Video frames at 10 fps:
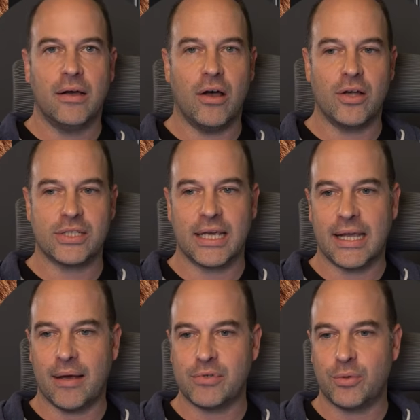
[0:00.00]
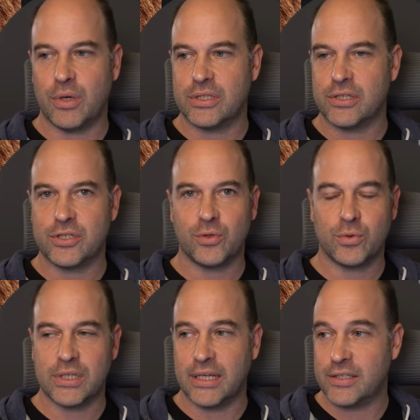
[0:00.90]
asking Capture One to
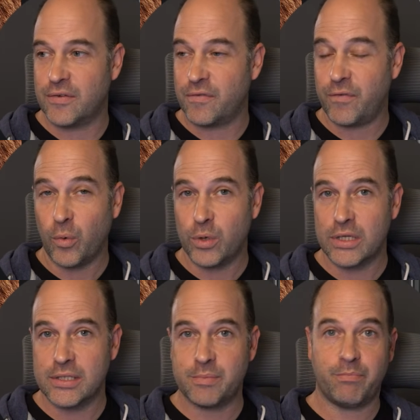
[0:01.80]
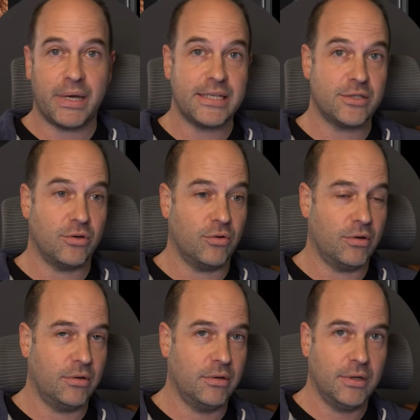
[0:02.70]
sort it into folders based
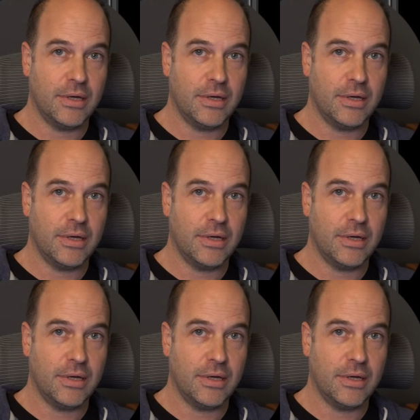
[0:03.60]
on